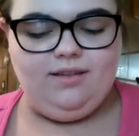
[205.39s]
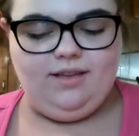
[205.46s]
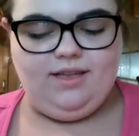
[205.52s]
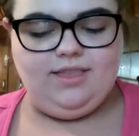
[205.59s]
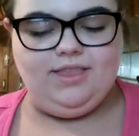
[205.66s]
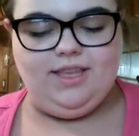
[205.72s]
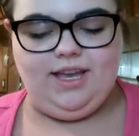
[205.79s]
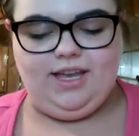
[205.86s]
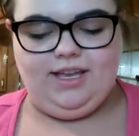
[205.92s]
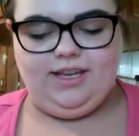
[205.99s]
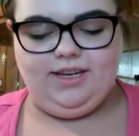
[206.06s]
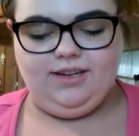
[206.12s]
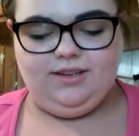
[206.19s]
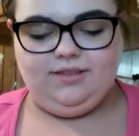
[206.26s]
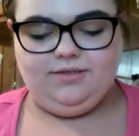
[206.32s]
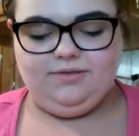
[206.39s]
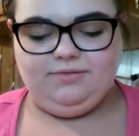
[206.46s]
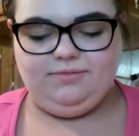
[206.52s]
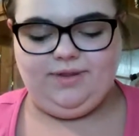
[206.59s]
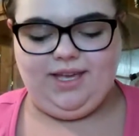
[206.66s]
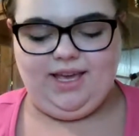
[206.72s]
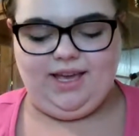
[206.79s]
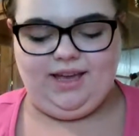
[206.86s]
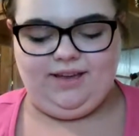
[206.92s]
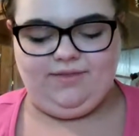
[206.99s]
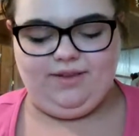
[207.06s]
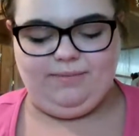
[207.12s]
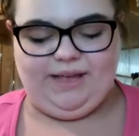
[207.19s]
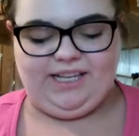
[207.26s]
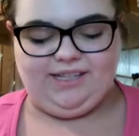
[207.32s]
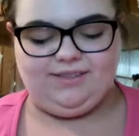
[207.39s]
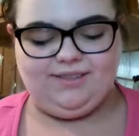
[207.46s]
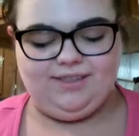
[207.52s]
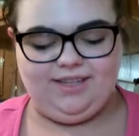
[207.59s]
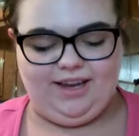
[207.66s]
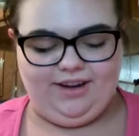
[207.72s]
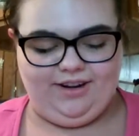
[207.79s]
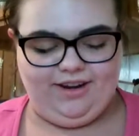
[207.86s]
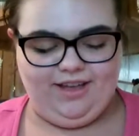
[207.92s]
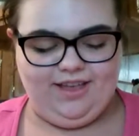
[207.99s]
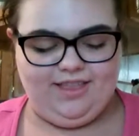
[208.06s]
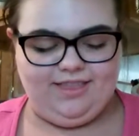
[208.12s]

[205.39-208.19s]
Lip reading: And then we have a mascara.